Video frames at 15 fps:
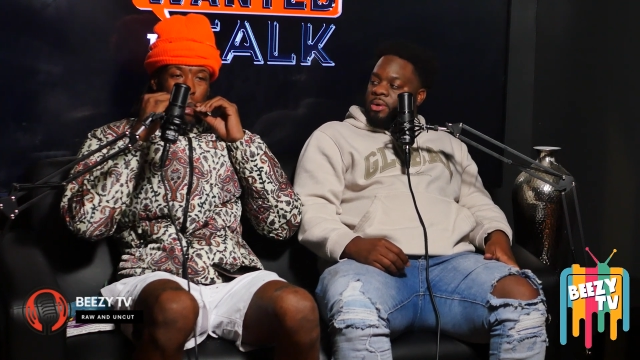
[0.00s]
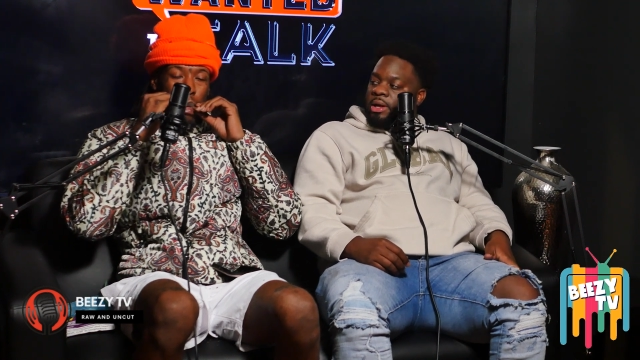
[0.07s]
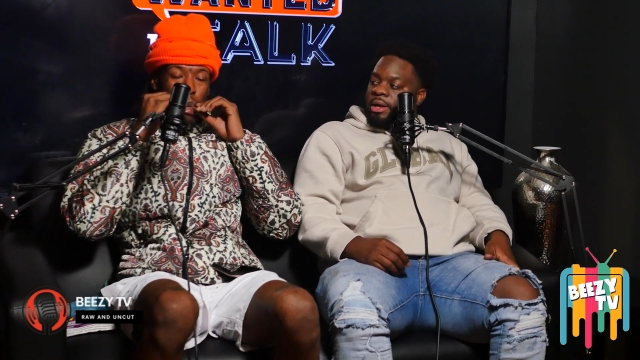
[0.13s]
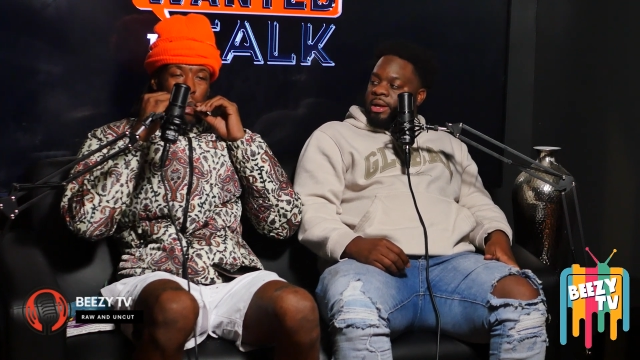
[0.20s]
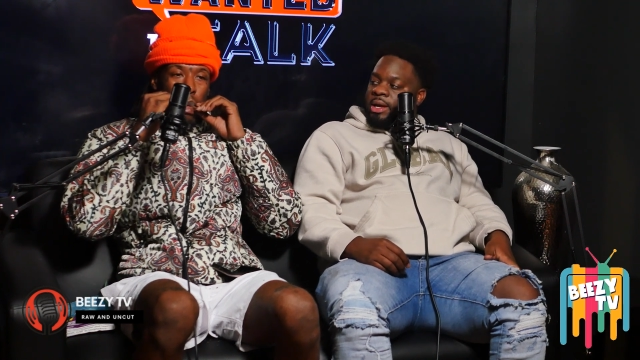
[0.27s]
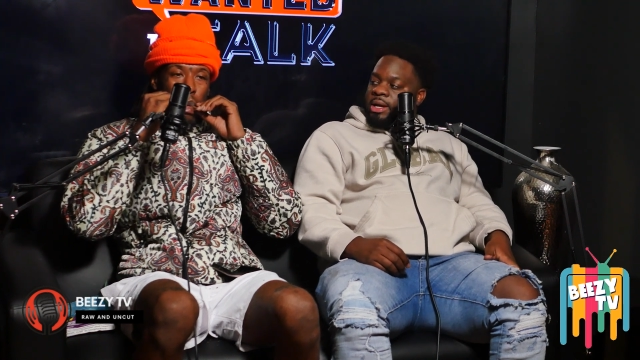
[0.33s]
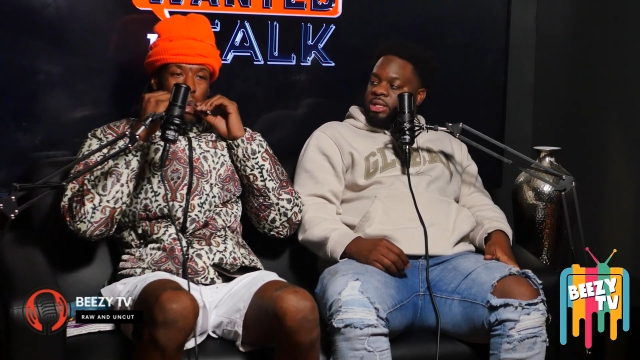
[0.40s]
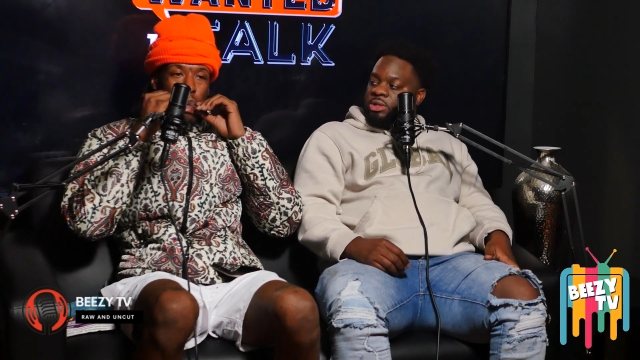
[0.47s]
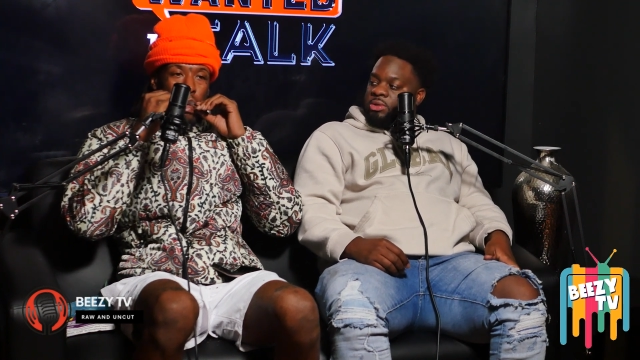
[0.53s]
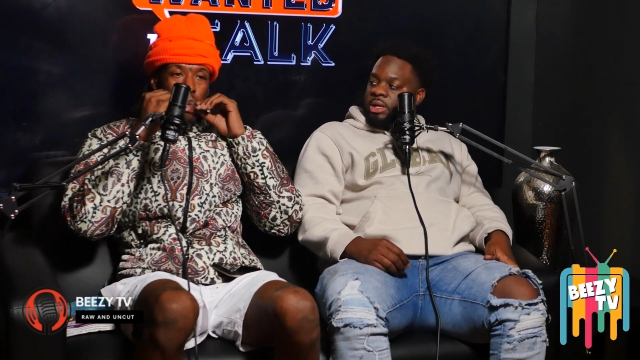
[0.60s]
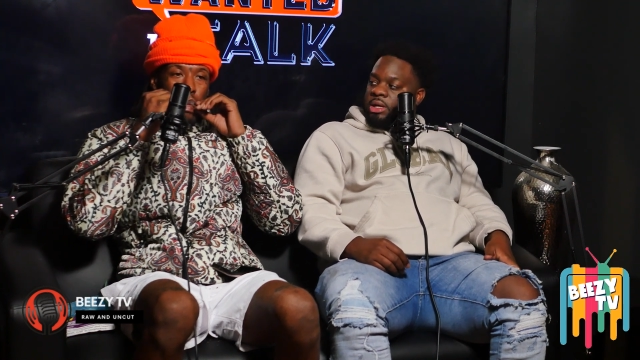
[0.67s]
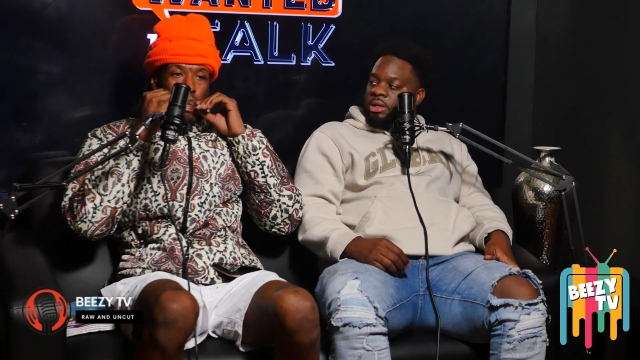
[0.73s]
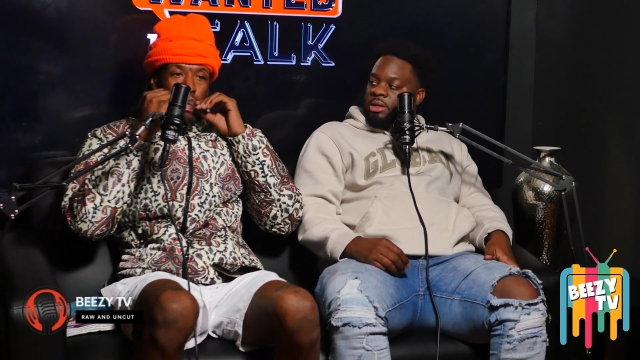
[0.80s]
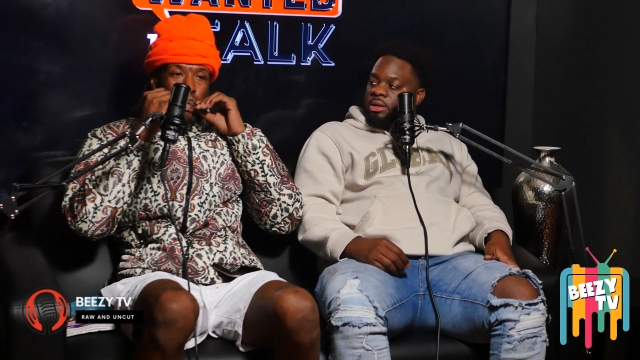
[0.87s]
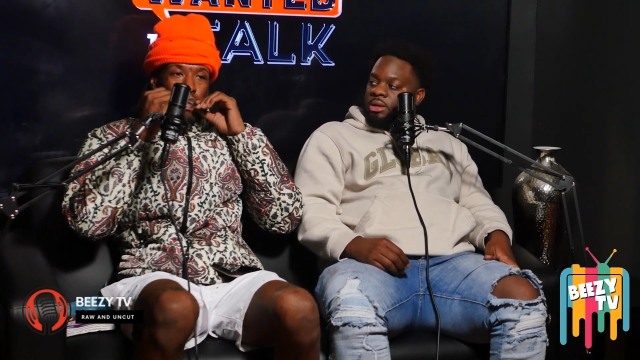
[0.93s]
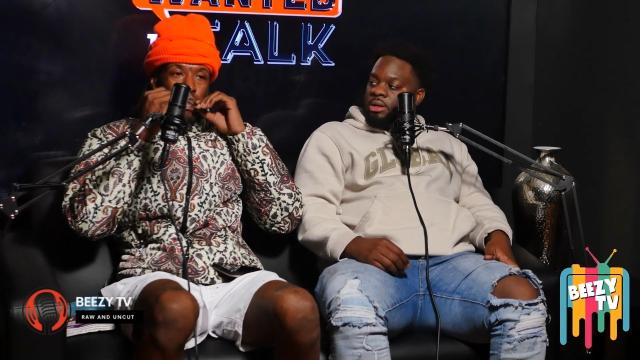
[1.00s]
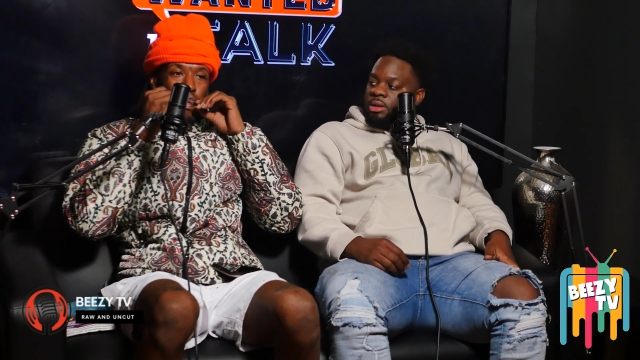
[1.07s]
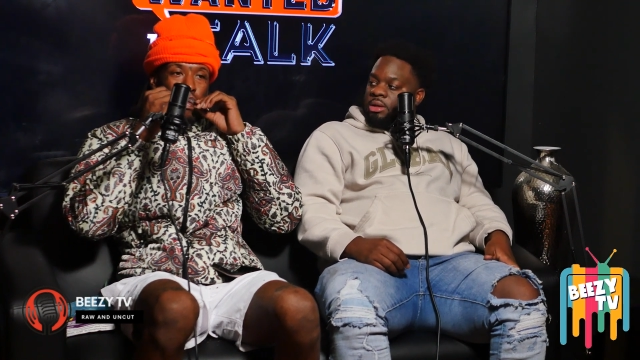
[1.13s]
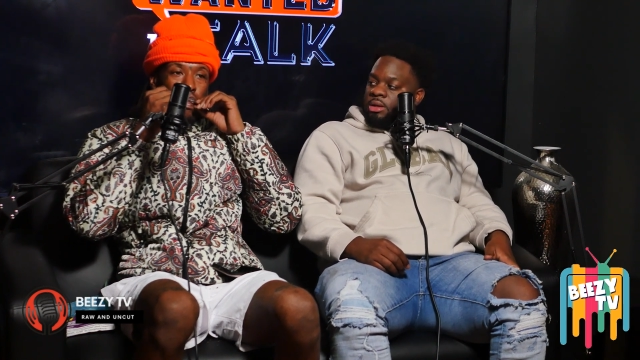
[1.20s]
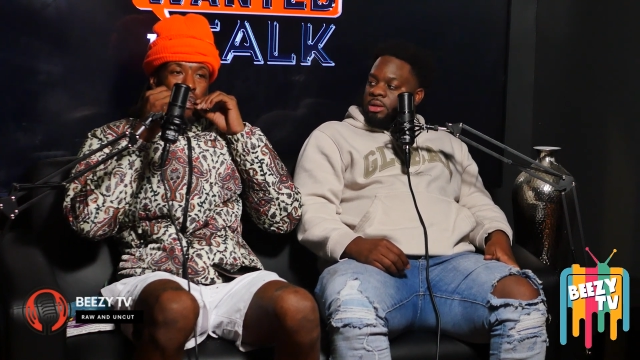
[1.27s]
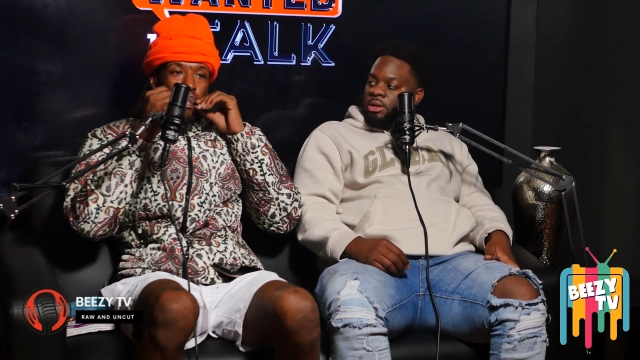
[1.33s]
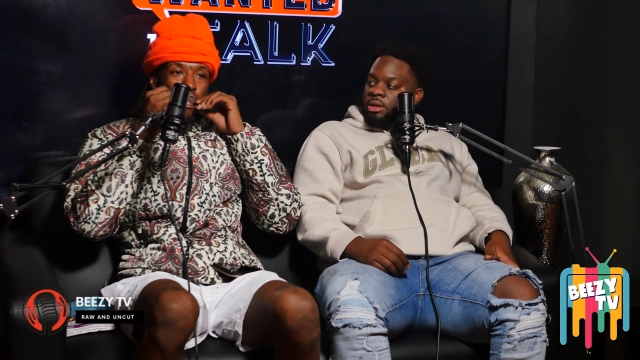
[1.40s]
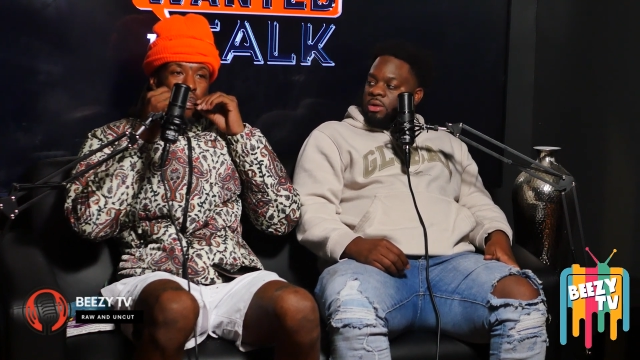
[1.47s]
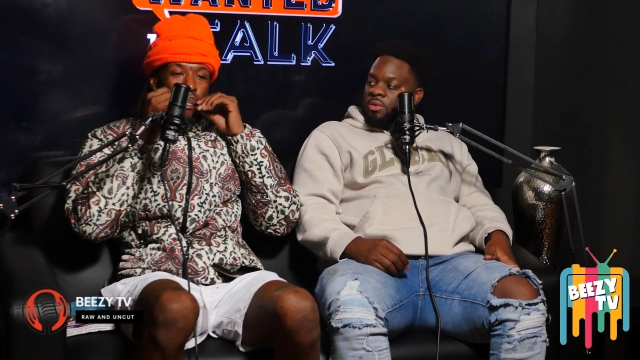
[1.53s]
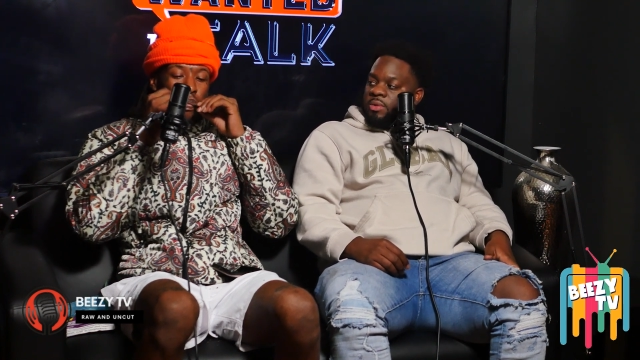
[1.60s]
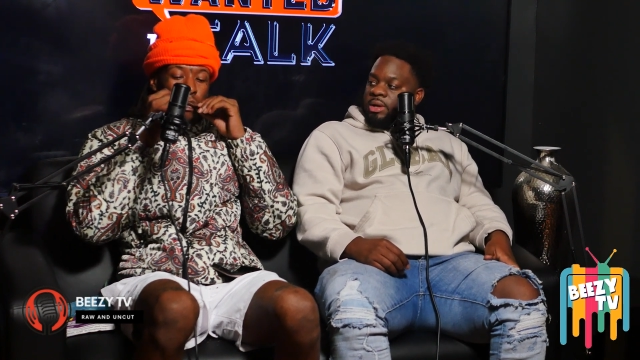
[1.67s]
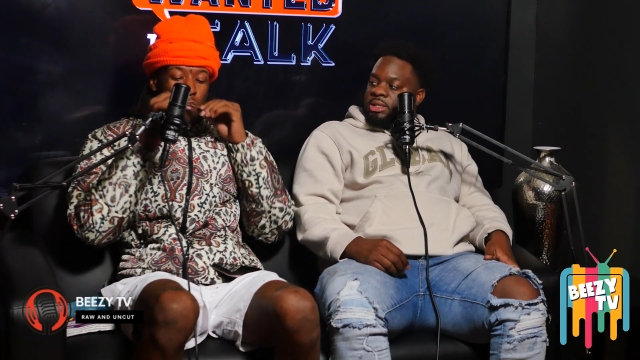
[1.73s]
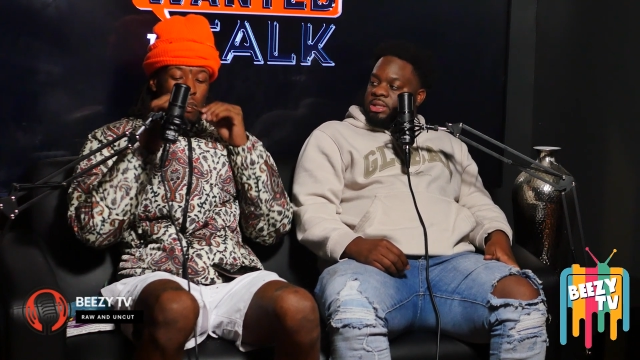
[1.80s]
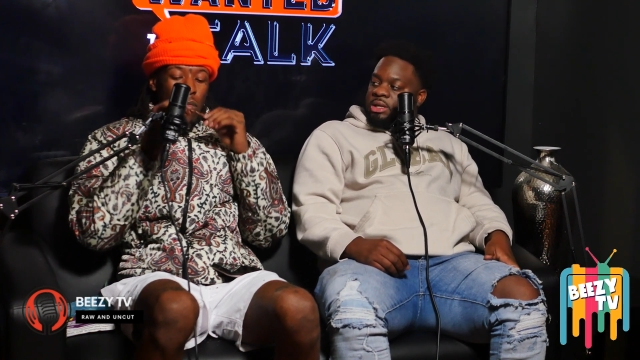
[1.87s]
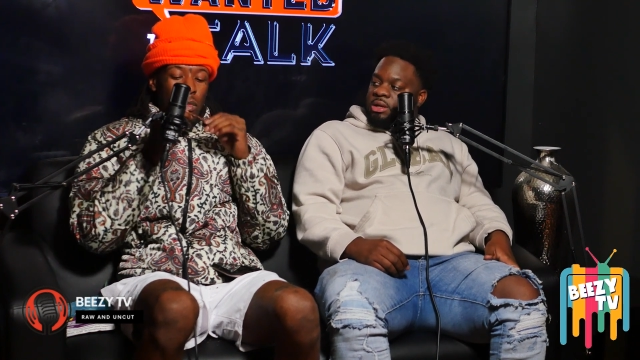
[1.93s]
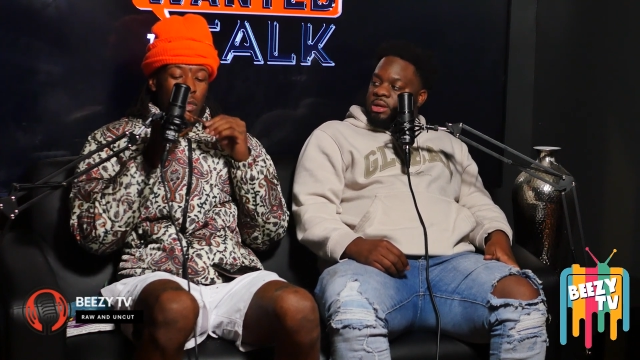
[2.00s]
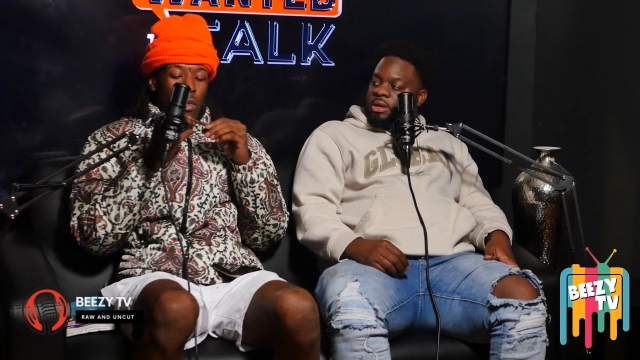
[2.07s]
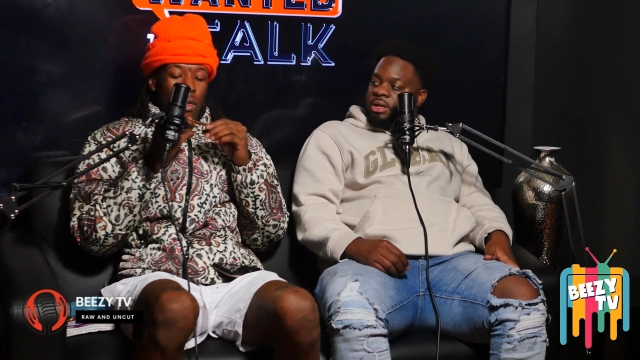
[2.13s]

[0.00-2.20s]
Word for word: Like, how did you get arrested and all